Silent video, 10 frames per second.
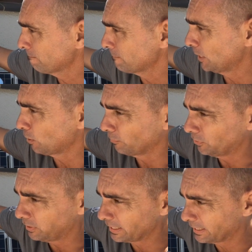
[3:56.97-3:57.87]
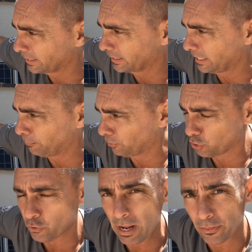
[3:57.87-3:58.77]
It obviously keeps the
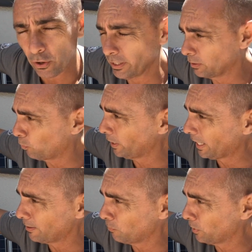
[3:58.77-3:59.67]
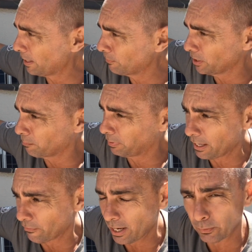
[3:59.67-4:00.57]
strength on it. What I'm going to play
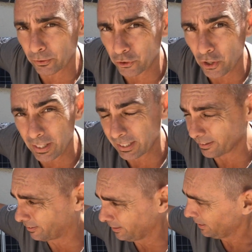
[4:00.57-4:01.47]
around with doing is